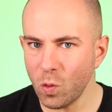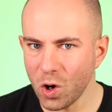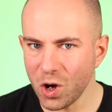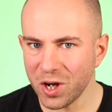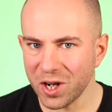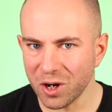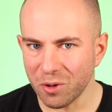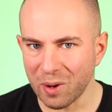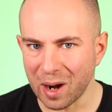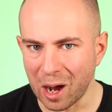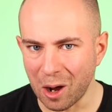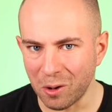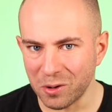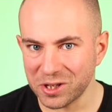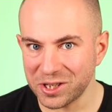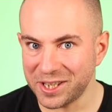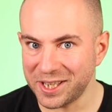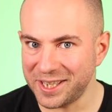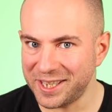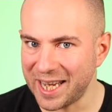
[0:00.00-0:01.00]
workaround
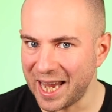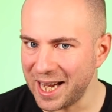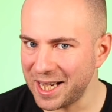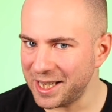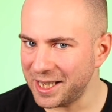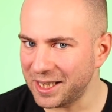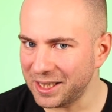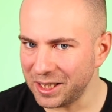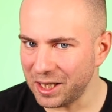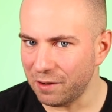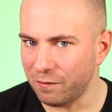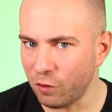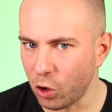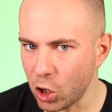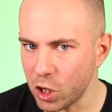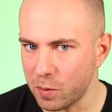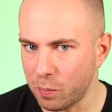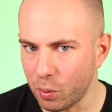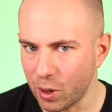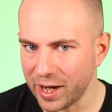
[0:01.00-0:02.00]
to technically
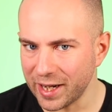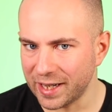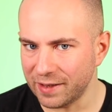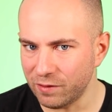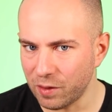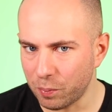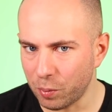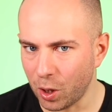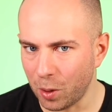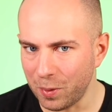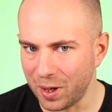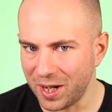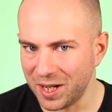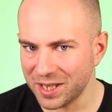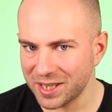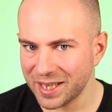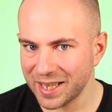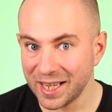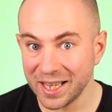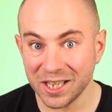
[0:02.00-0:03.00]
avoid breaking the
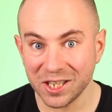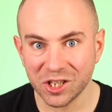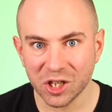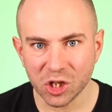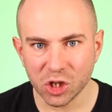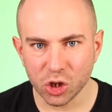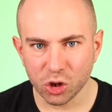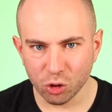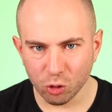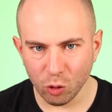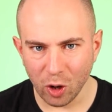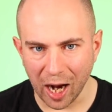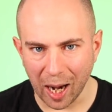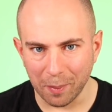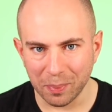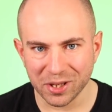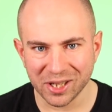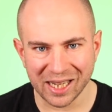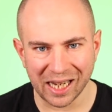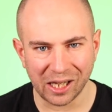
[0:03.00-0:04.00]
promise is to
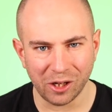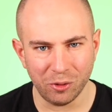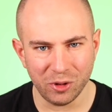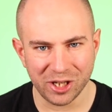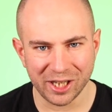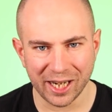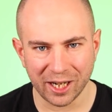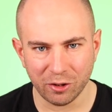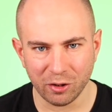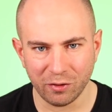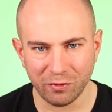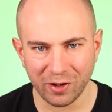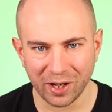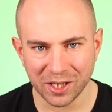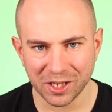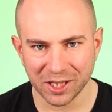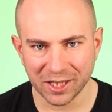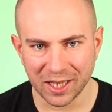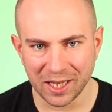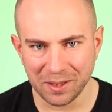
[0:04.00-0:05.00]
scrap salary sacrifice
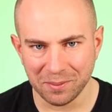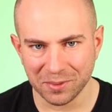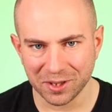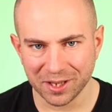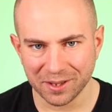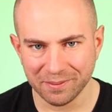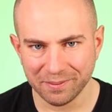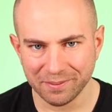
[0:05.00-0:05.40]
schemes.